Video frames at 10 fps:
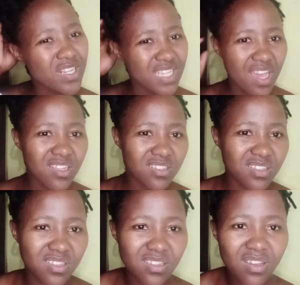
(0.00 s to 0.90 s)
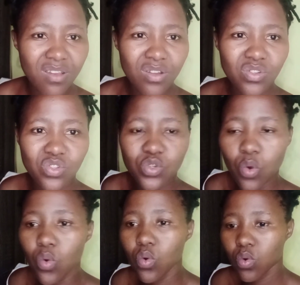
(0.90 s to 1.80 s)
days
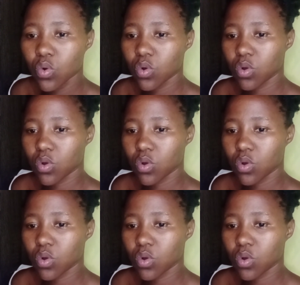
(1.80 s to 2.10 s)
to